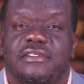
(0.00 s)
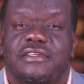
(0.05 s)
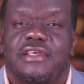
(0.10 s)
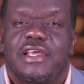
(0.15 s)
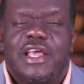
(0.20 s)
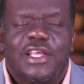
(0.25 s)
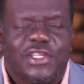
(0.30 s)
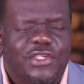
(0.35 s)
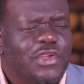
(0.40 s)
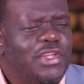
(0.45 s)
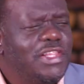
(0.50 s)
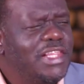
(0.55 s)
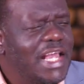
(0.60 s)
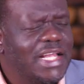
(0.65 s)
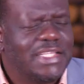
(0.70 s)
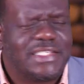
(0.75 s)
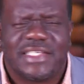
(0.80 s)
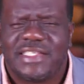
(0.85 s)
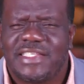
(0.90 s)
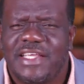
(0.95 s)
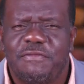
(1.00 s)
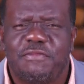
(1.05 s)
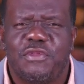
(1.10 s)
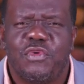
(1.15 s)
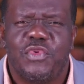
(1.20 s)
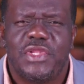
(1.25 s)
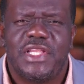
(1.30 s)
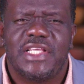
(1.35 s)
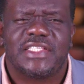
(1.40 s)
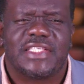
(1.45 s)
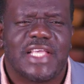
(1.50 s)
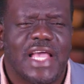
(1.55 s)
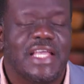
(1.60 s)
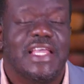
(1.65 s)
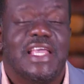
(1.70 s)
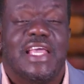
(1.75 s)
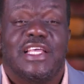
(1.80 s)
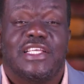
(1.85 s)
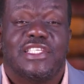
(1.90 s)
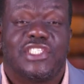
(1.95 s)
So that's the same thing with this guy.
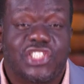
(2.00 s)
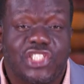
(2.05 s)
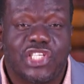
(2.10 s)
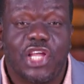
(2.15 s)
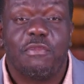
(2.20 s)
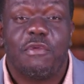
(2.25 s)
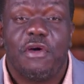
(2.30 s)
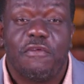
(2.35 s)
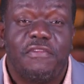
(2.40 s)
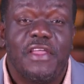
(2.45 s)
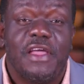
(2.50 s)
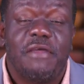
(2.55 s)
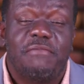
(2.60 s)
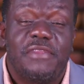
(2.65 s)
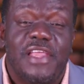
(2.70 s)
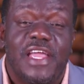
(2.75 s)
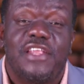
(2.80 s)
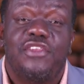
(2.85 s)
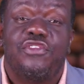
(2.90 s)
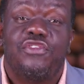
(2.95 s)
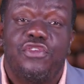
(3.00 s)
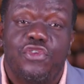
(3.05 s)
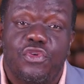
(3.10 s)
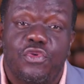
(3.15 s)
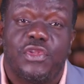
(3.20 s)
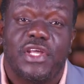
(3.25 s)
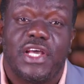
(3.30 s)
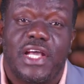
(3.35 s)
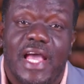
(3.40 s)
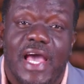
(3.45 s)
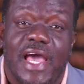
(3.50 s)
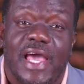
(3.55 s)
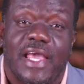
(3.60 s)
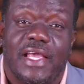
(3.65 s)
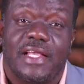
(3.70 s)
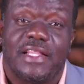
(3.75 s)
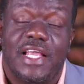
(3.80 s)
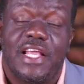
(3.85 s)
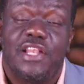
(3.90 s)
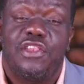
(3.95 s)
Some of them, they knew the guy.
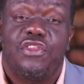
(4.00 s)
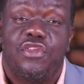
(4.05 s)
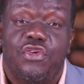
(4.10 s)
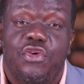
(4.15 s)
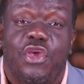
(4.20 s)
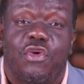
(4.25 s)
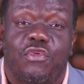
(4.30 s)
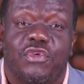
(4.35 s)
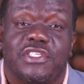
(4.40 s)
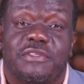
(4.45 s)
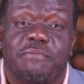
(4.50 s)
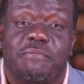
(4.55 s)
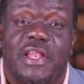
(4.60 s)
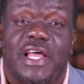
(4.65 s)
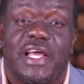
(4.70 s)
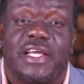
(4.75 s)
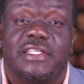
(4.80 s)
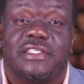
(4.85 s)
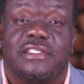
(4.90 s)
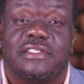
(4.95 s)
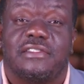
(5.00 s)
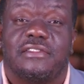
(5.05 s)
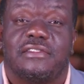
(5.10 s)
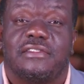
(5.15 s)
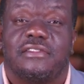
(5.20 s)
They knew he was blind.